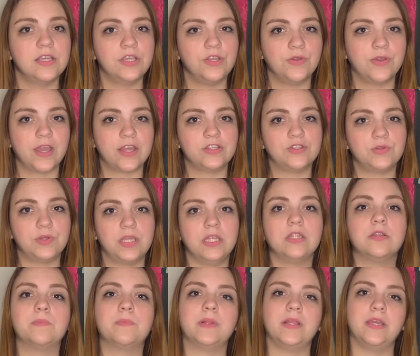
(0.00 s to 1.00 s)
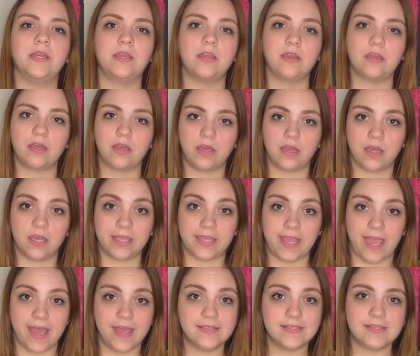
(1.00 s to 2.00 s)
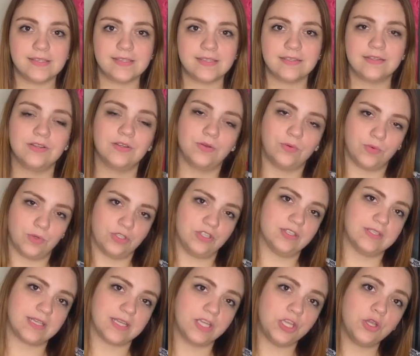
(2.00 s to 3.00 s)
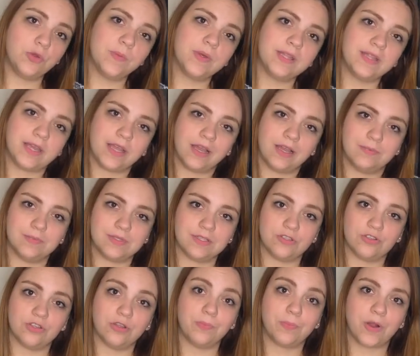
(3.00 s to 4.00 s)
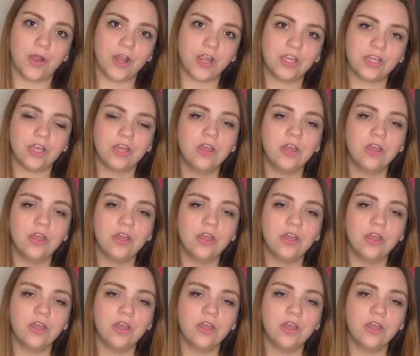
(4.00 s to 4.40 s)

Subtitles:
you get to either play a guest, which is a human that comes into the park,